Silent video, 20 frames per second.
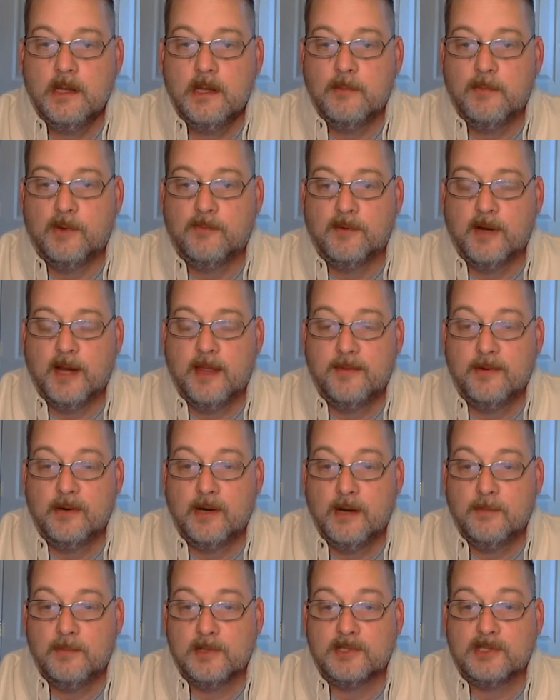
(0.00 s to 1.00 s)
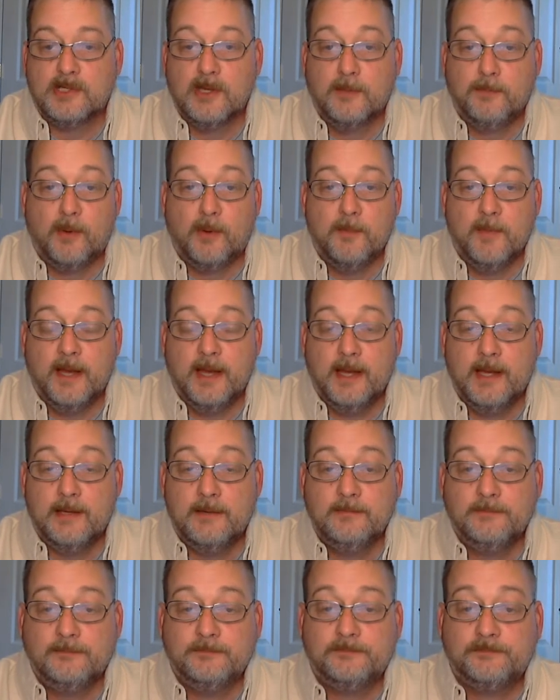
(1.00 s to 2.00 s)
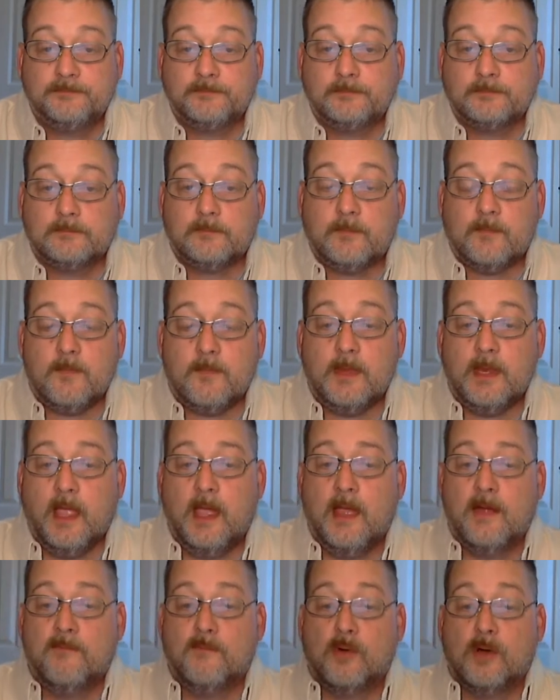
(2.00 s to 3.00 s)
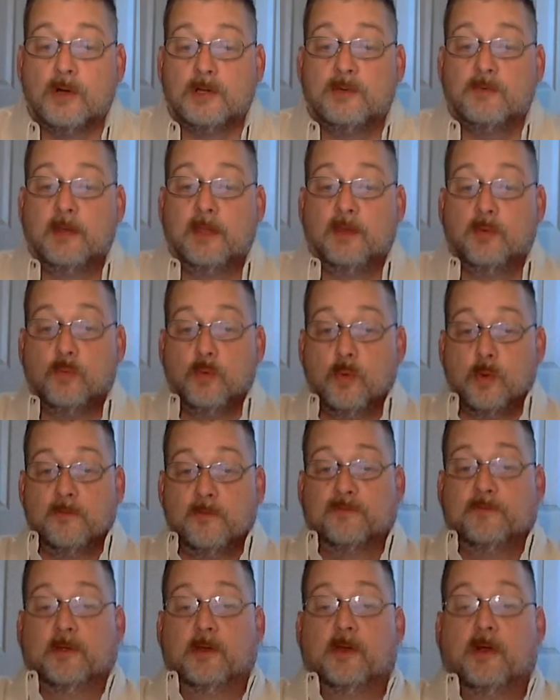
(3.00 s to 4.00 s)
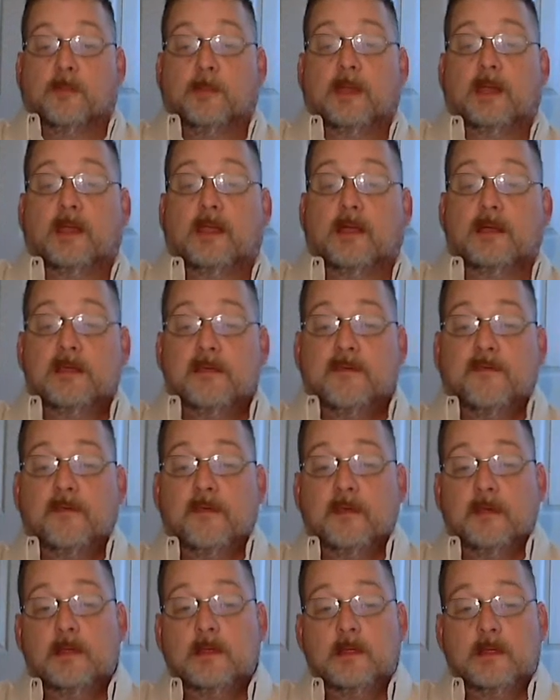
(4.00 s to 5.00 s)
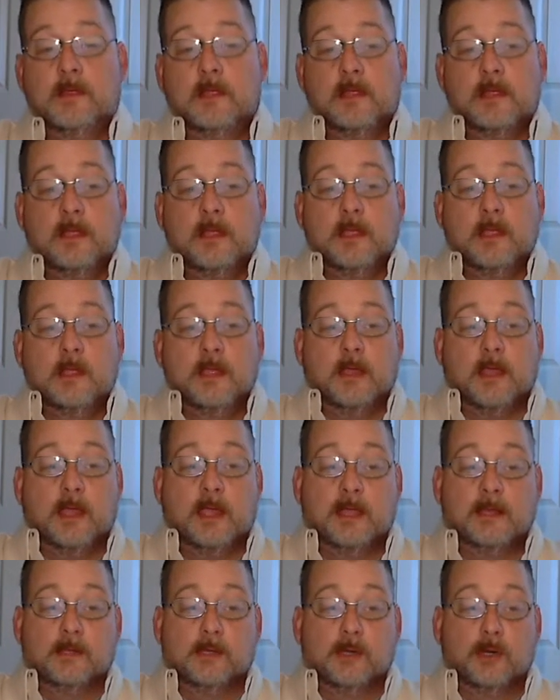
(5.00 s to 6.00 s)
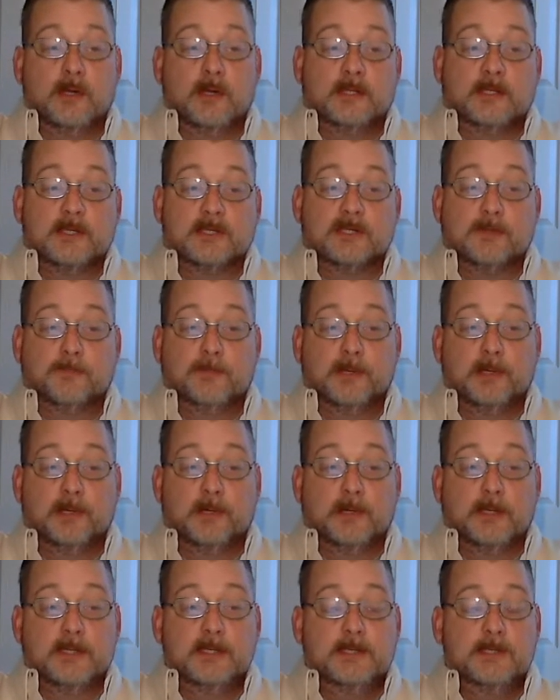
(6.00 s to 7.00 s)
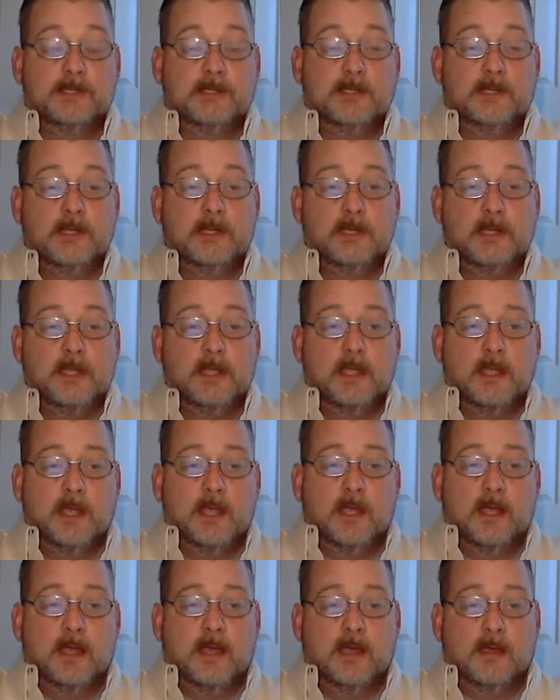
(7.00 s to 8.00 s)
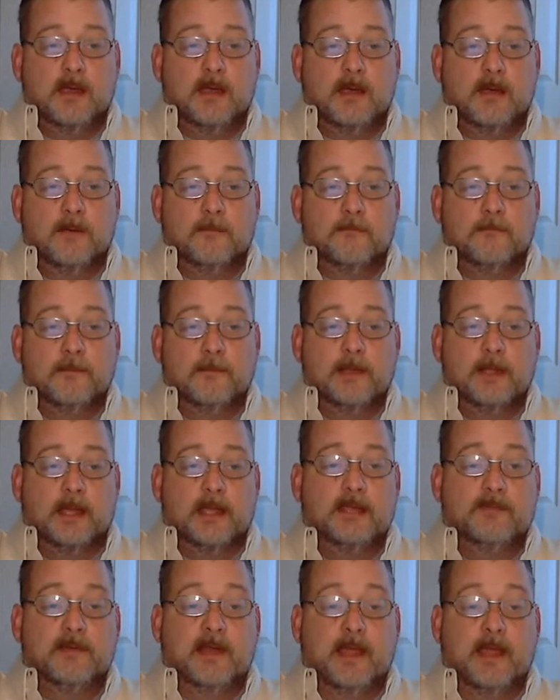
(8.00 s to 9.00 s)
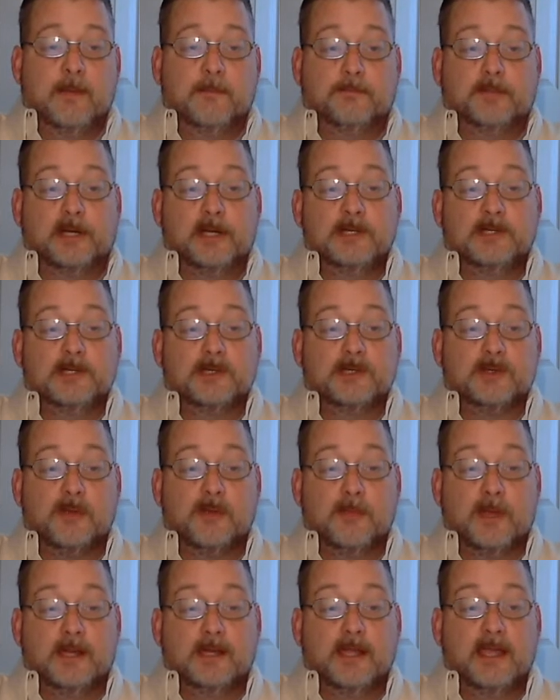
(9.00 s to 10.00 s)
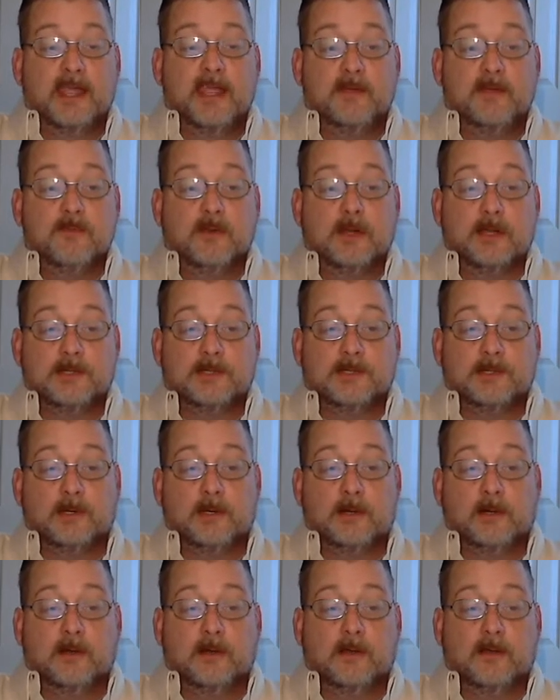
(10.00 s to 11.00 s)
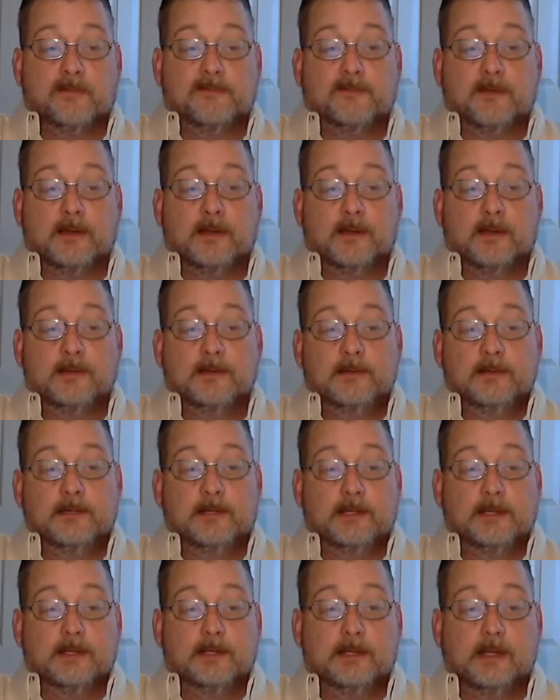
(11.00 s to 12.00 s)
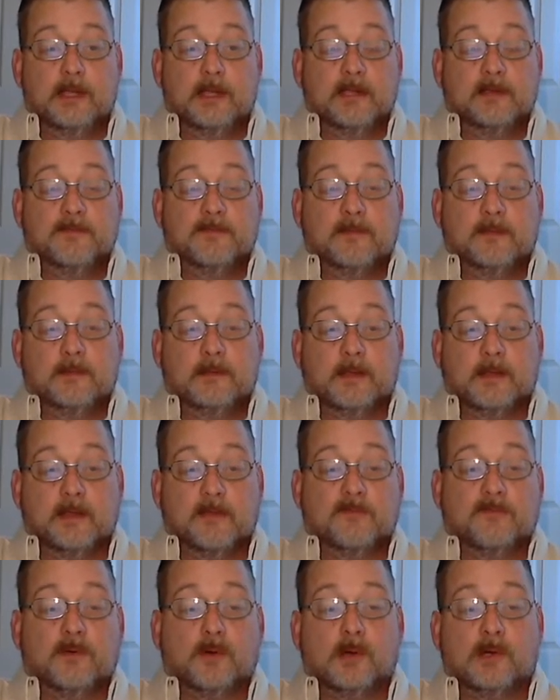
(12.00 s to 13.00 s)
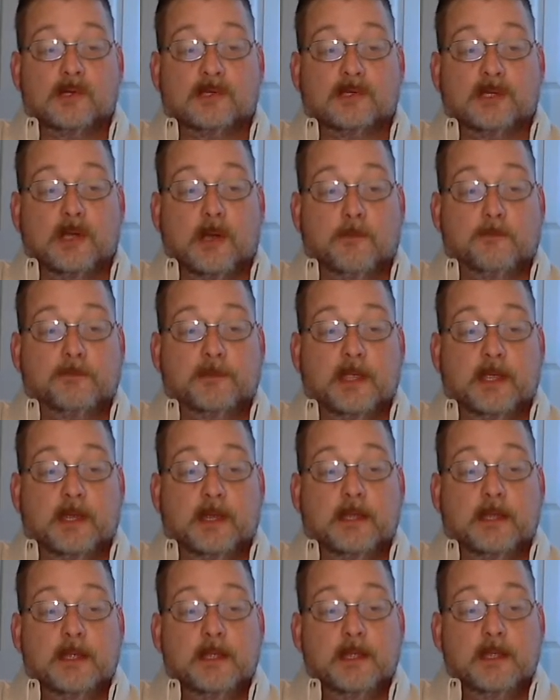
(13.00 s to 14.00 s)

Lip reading: but rather I'm a simple man. I've worked around the waterfront all my life. I had learning disabilities. I even had braces on my leg when I started off in life, like Forrest Gump did.